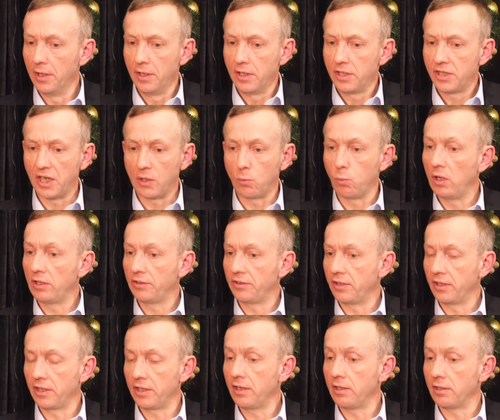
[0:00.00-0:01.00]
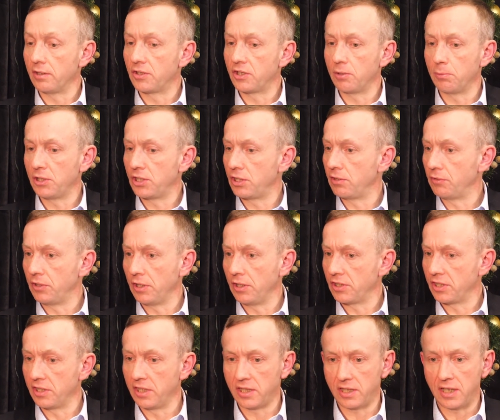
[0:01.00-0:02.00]
said, "Well done, girls," to a bunch of
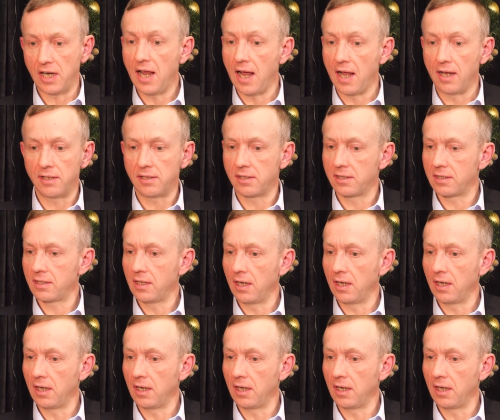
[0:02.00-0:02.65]
girls in his class,